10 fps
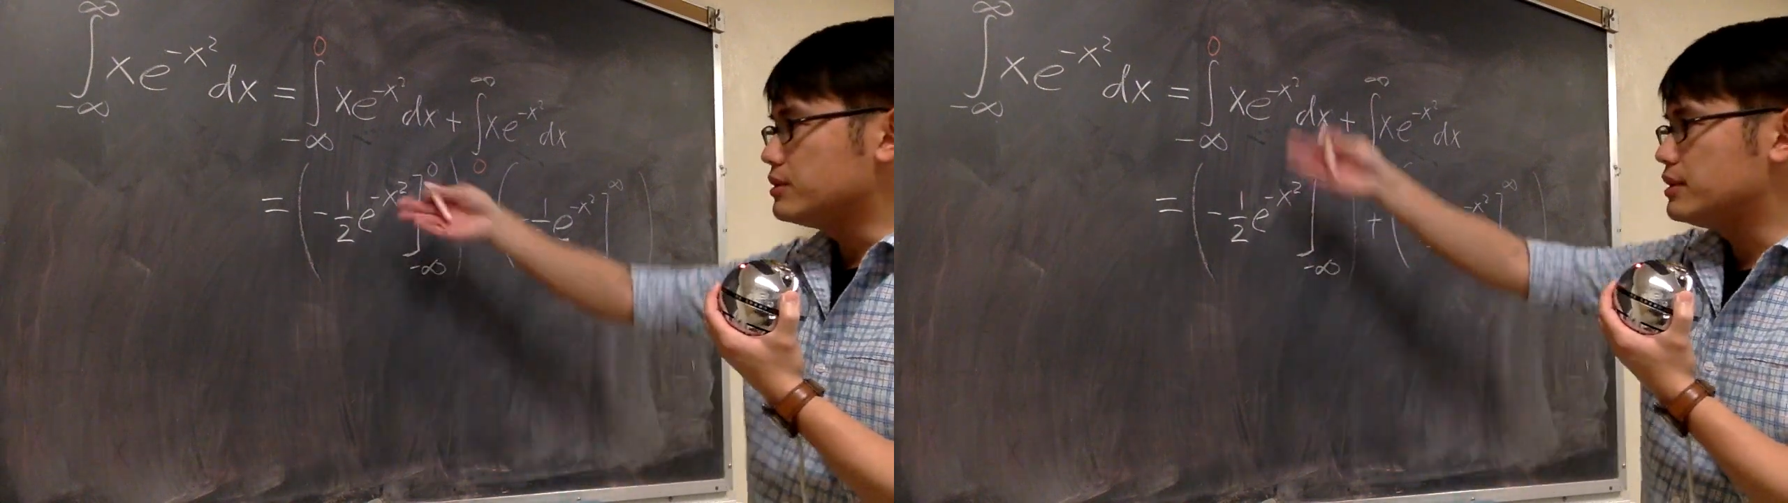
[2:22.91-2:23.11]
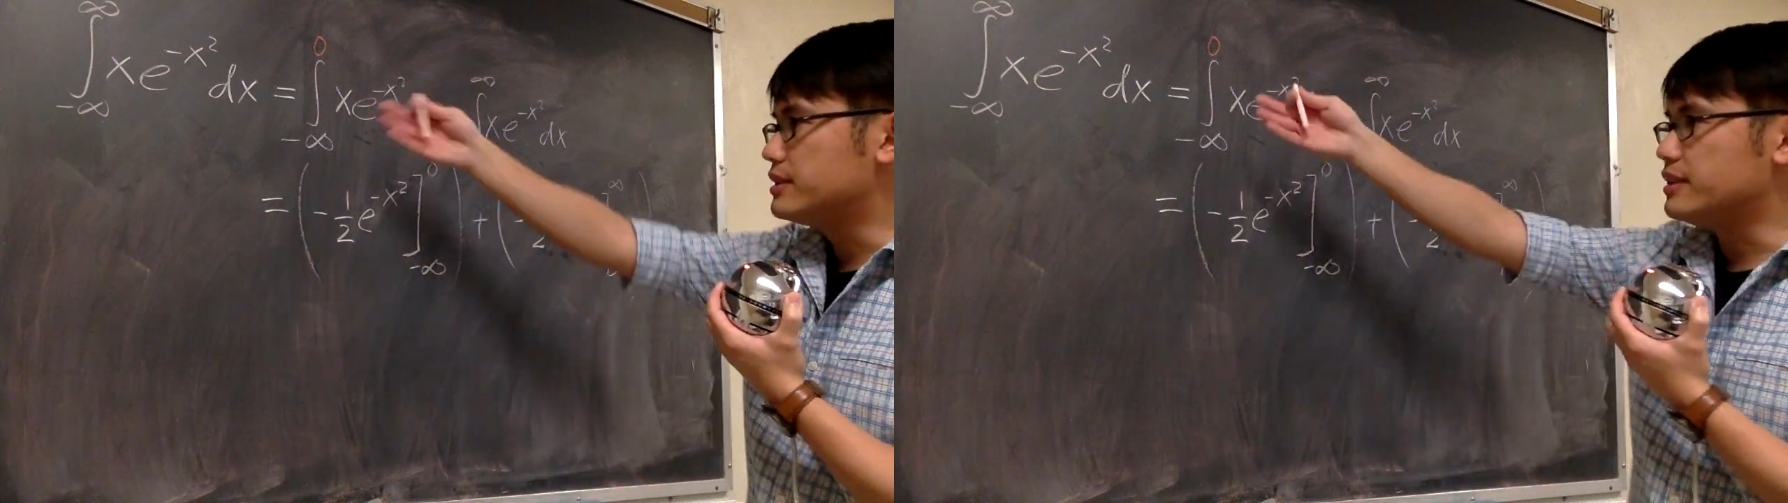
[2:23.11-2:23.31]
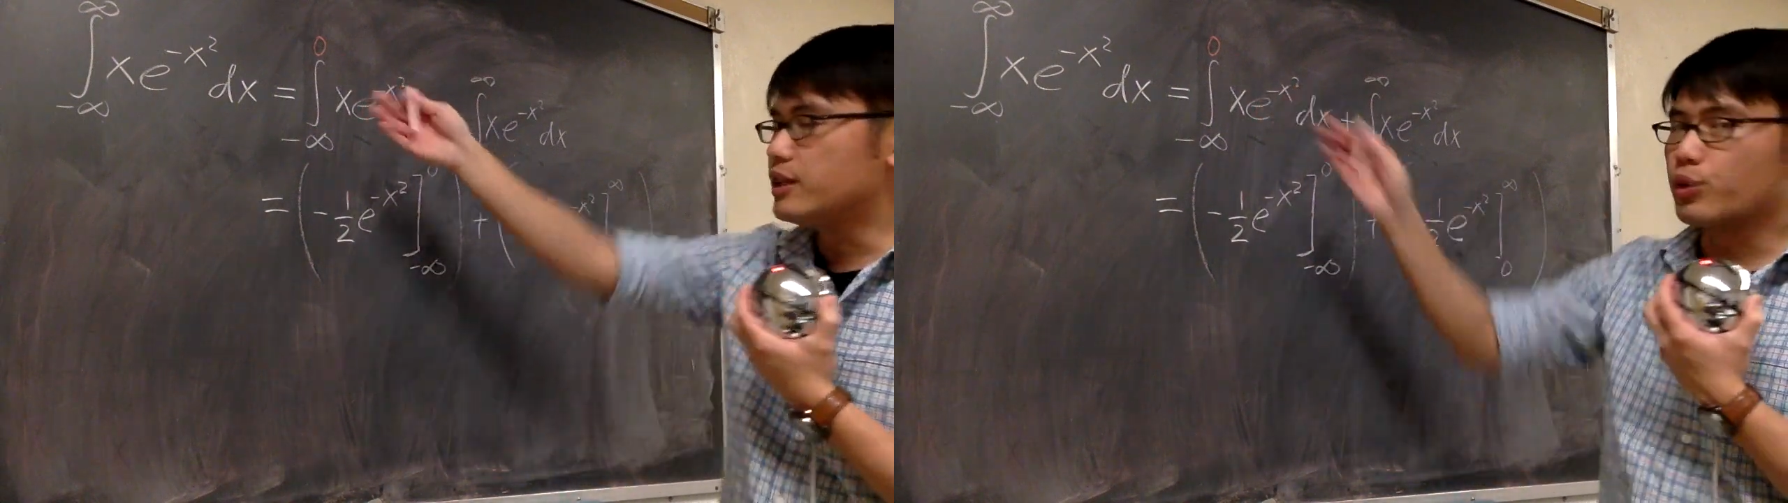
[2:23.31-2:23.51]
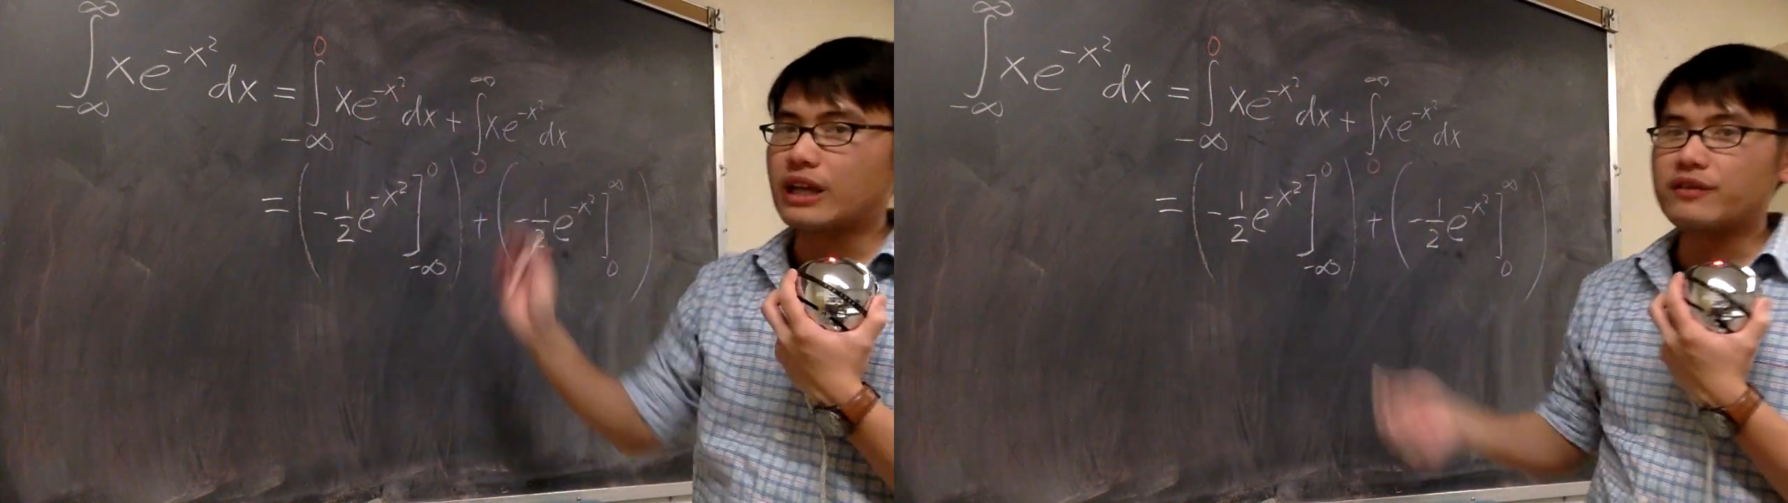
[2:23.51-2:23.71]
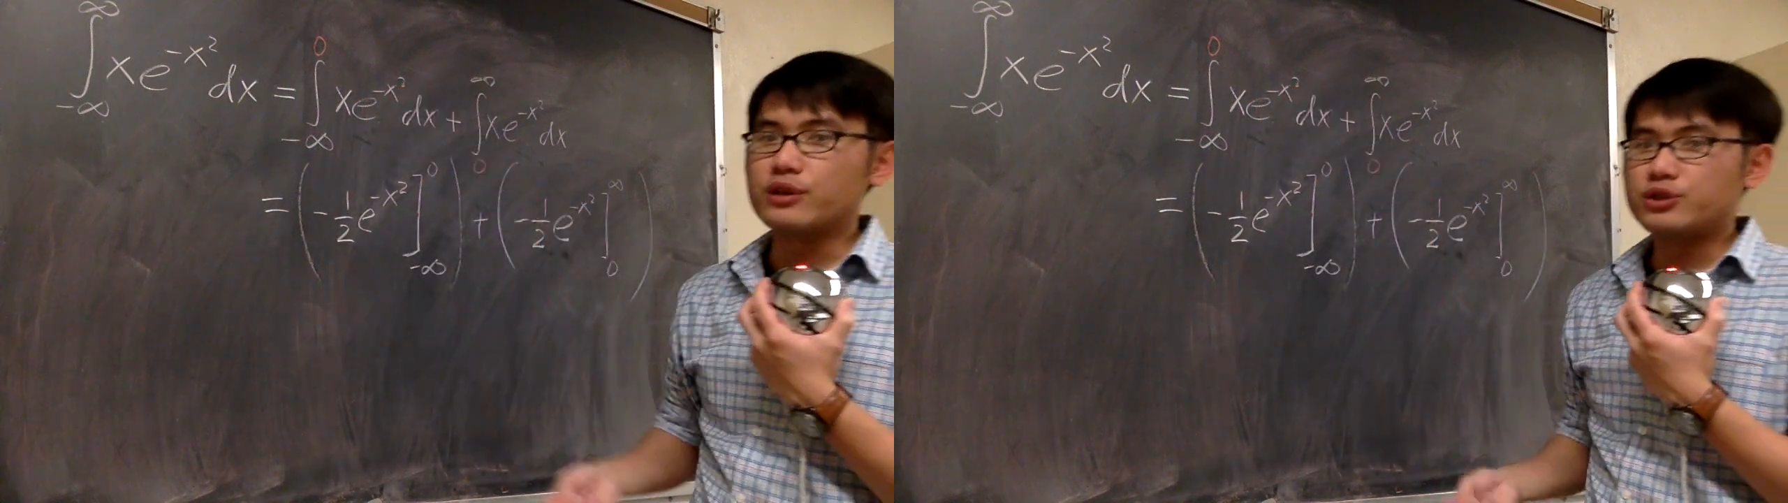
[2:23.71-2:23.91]
this integral
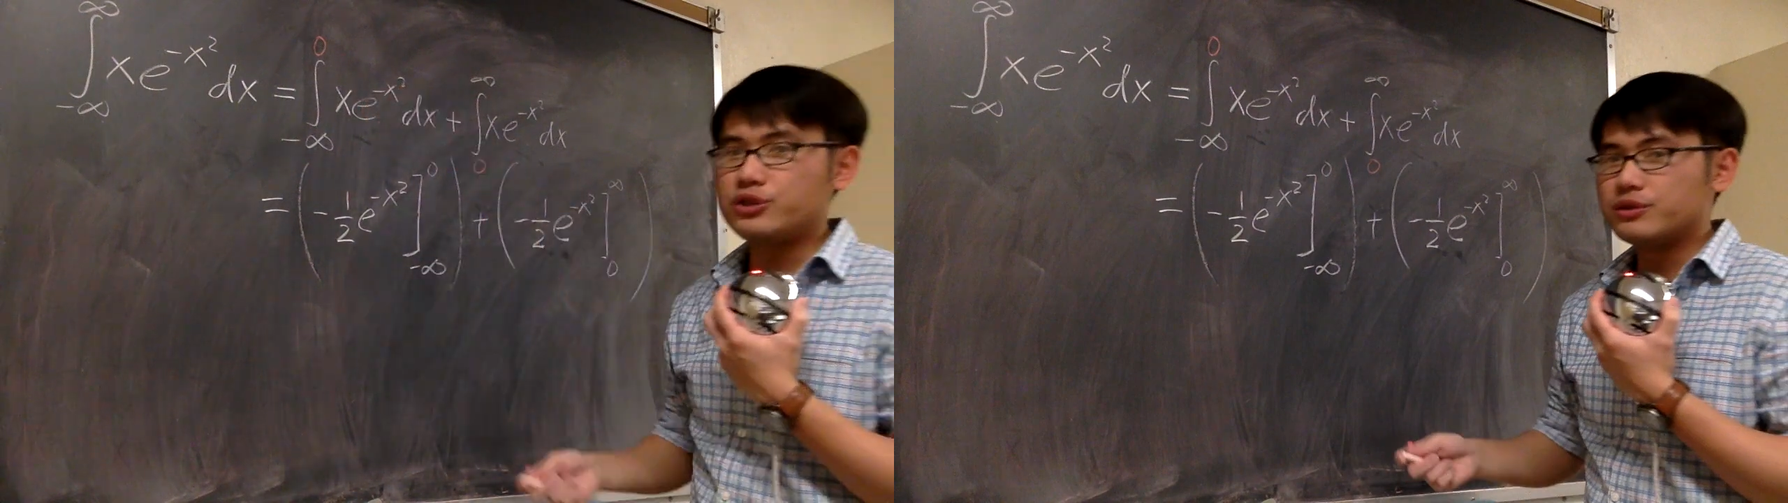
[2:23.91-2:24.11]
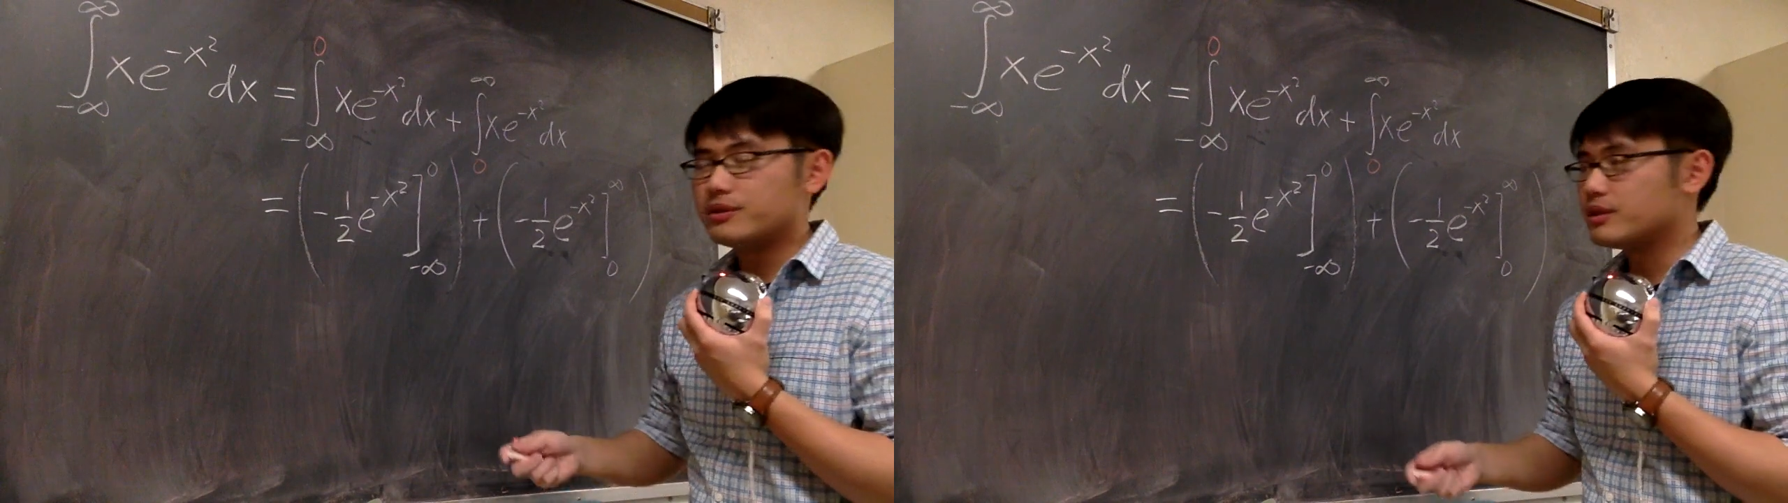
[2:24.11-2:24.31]
diverge.